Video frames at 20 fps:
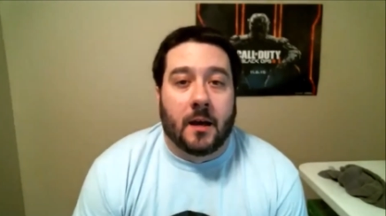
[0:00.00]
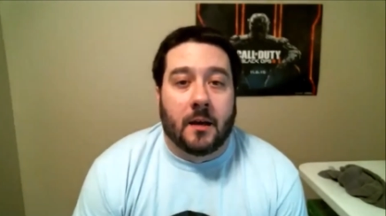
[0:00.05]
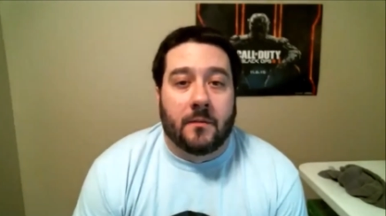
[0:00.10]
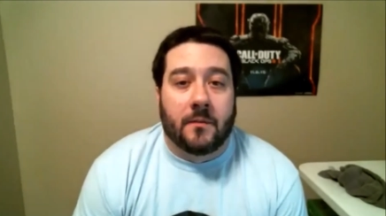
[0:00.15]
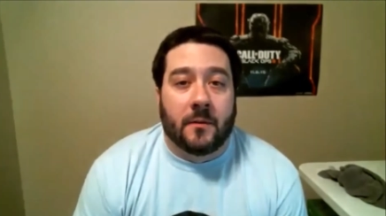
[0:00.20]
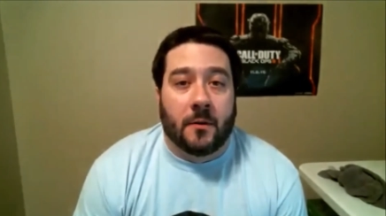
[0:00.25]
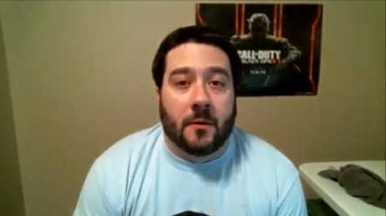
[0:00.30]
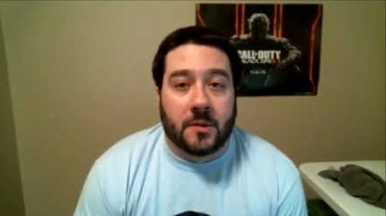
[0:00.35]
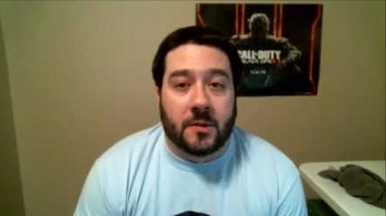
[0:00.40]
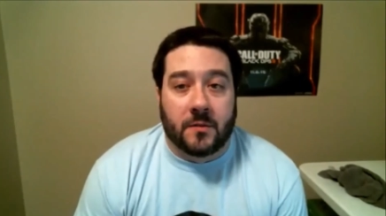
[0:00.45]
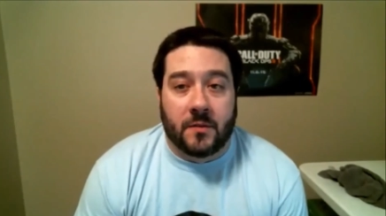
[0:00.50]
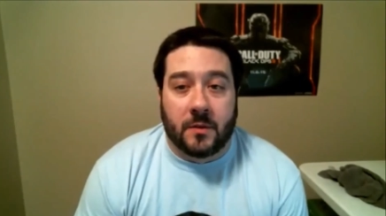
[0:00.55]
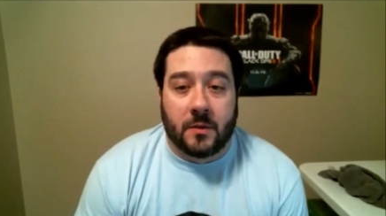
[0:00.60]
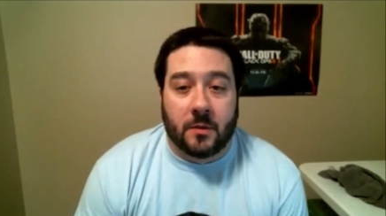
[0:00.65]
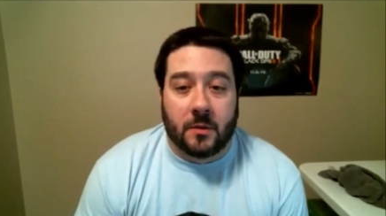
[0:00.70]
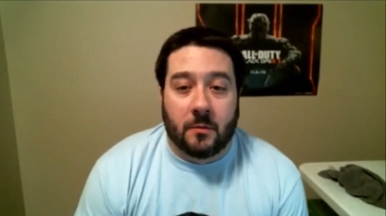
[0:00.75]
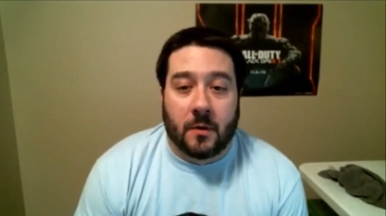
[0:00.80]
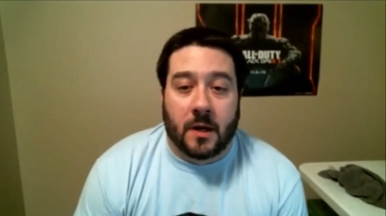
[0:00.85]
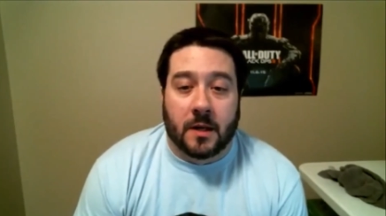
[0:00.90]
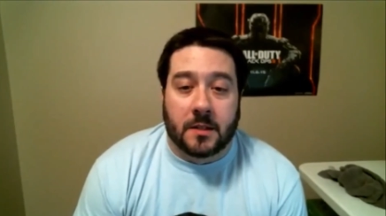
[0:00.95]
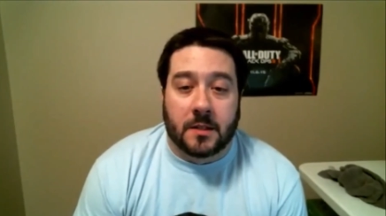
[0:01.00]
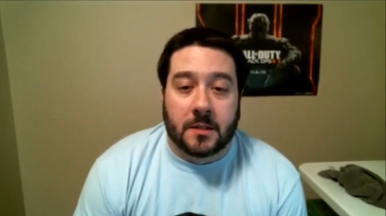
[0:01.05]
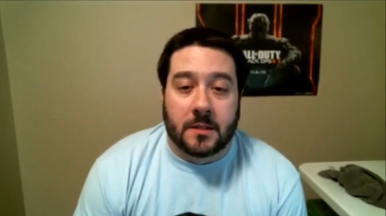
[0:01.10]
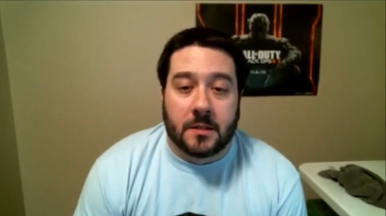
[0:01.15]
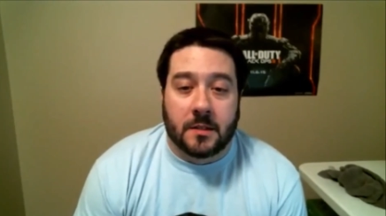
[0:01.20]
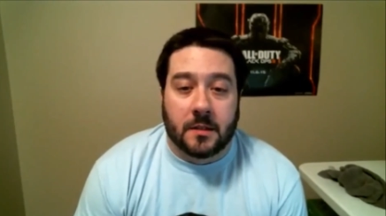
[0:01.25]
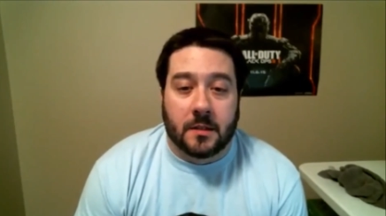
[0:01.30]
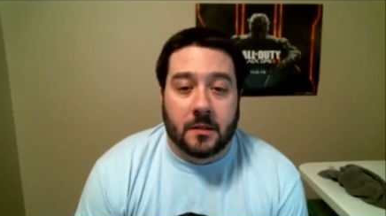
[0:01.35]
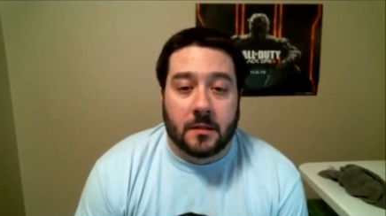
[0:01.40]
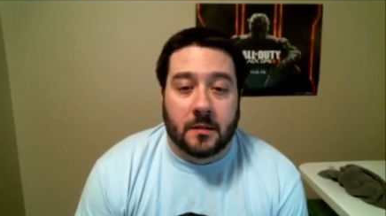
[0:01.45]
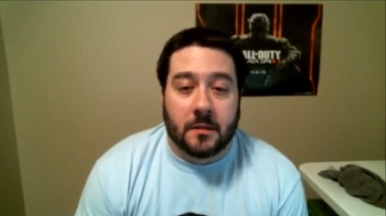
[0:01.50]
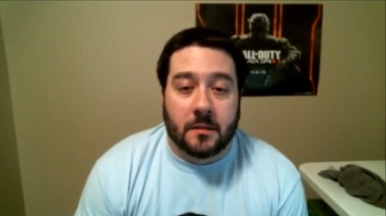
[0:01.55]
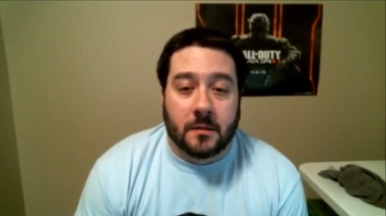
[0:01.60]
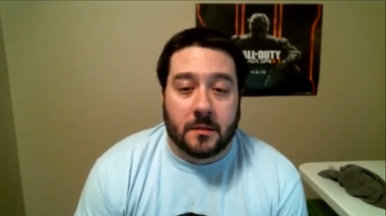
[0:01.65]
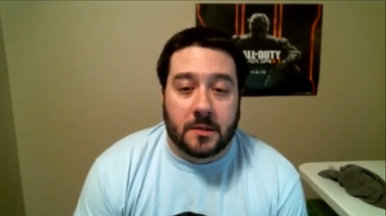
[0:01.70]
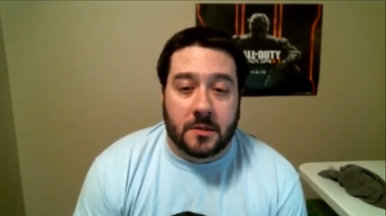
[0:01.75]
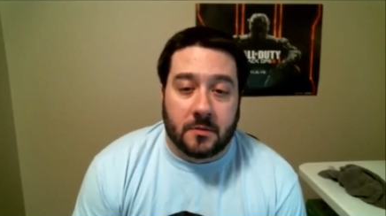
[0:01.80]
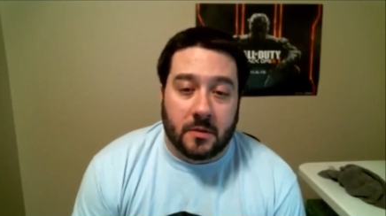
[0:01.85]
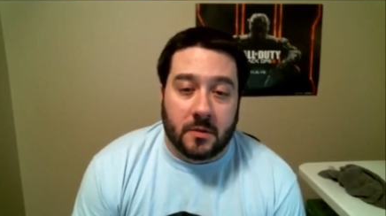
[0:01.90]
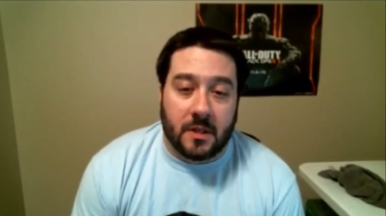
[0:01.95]
For those of you who watched the
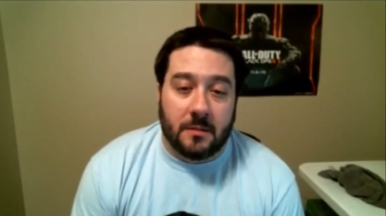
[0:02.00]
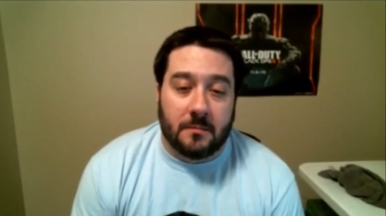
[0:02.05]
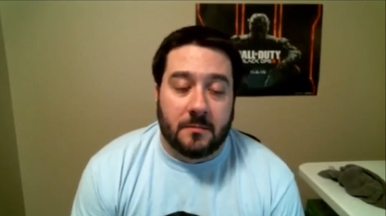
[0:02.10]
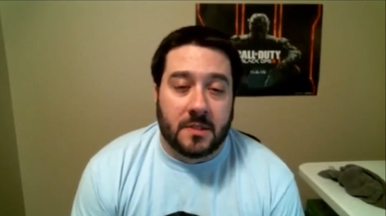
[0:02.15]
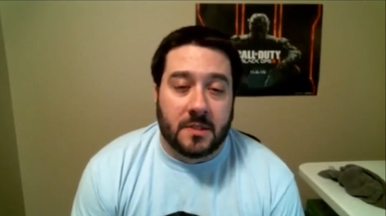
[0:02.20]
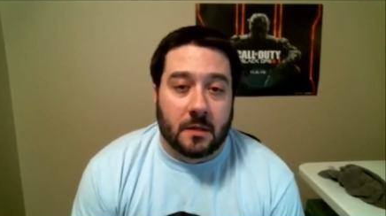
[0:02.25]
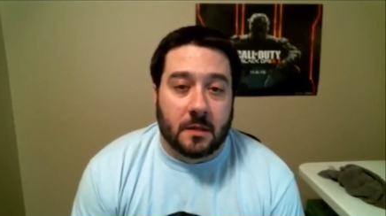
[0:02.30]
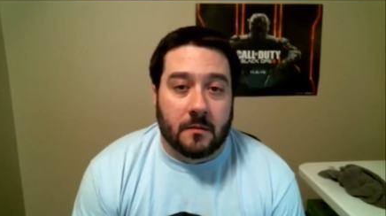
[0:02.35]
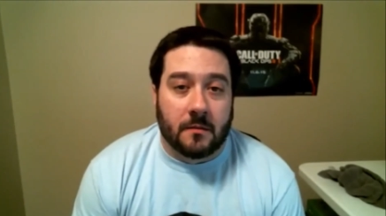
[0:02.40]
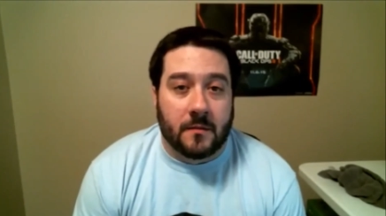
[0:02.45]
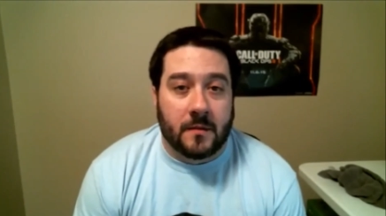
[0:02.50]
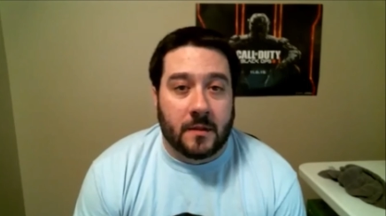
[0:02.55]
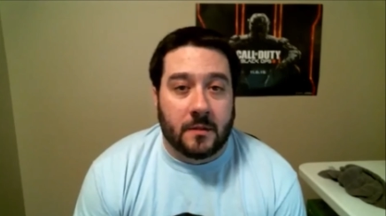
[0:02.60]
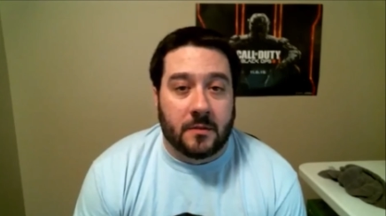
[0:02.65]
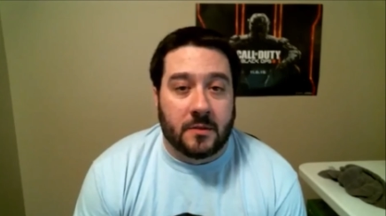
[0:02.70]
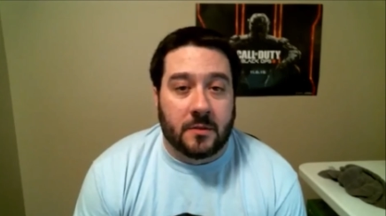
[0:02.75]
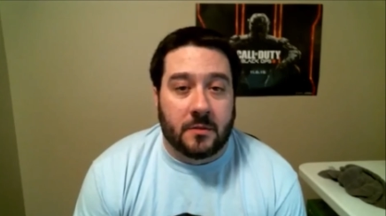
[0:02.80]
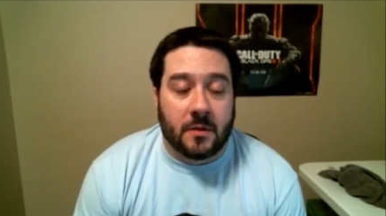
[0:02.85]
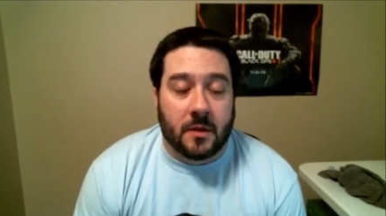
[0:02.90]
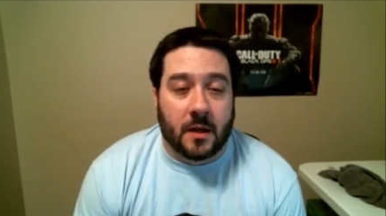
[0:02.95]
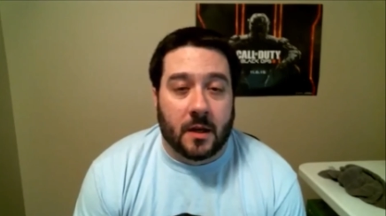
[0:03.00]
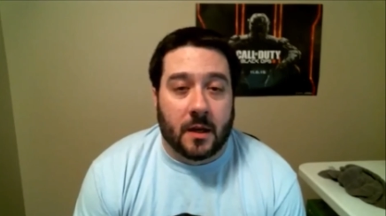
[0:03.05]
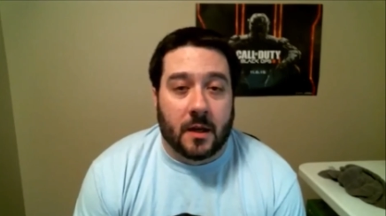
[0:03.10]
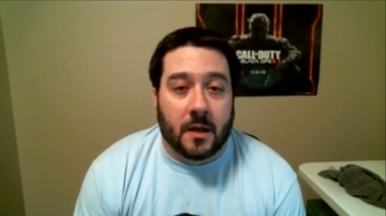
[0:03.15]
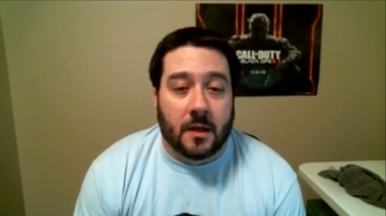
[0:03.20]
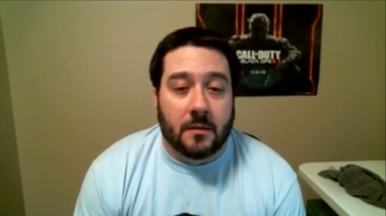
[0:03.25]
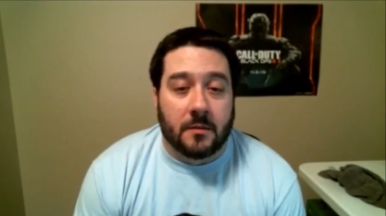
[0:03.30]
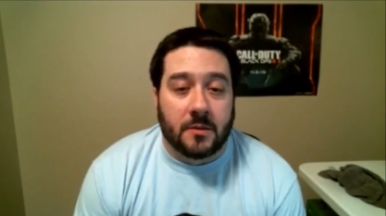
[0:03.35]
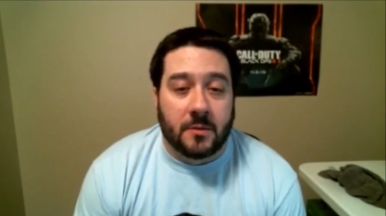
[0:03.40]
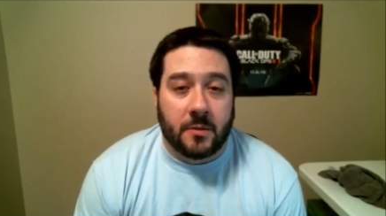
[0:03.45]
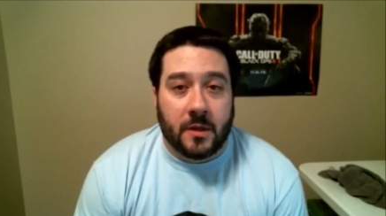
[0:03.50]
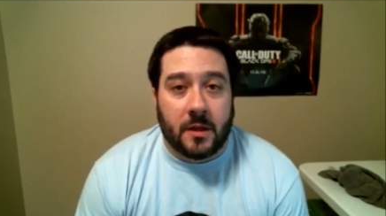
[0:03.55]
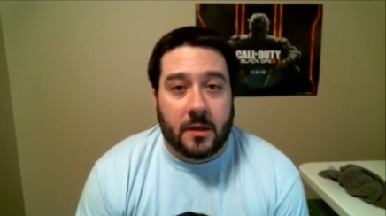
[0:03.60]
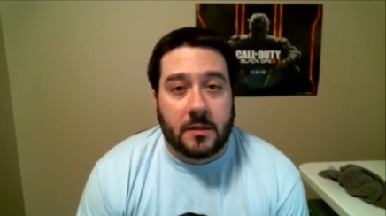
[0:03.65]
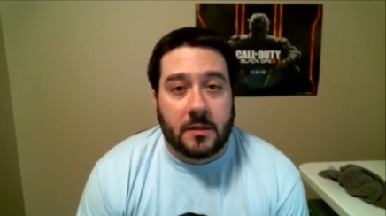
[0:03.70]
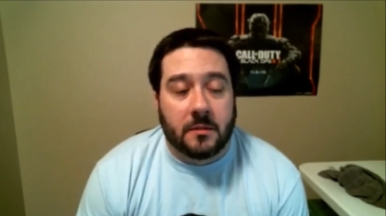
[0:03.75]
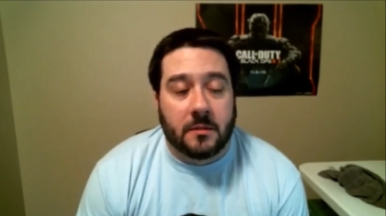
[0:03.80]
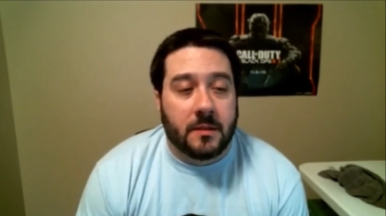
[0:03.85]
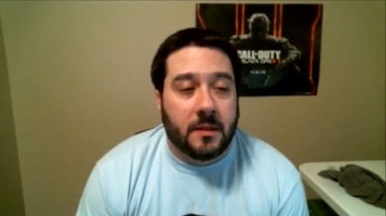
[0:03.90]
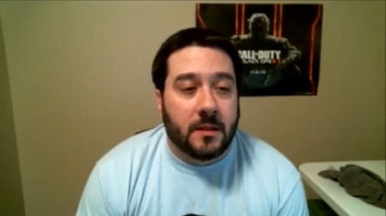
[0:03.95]
stream, some of you tweeted
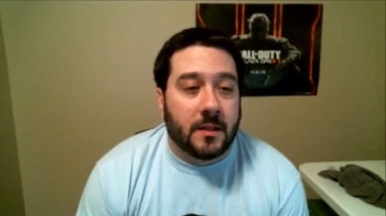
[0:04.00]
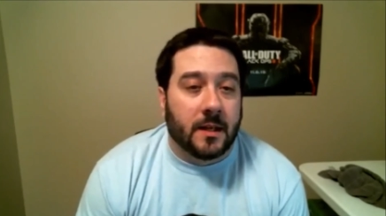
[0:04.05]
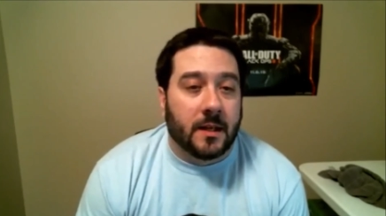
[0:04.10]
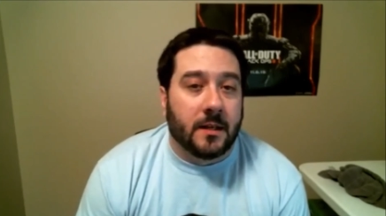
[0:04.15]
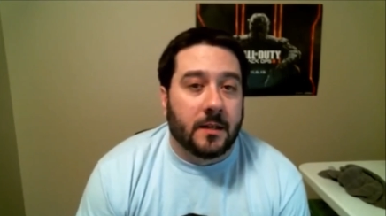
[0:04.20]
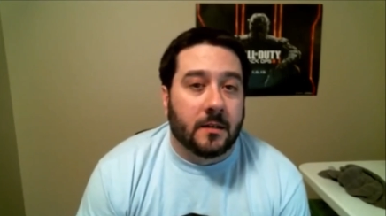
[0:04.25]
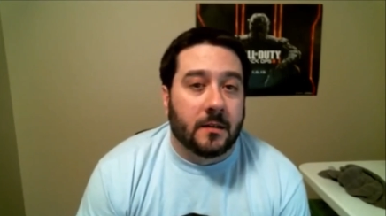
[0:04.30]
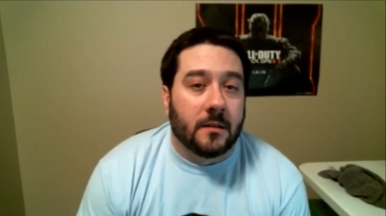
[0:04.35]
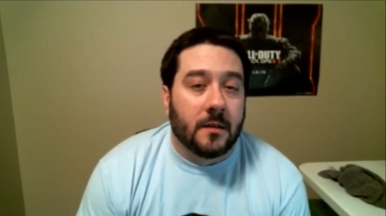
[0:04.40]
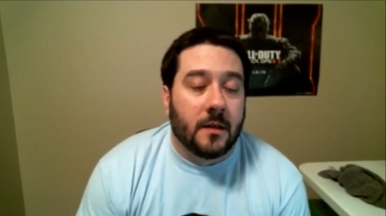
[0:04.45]
to me that you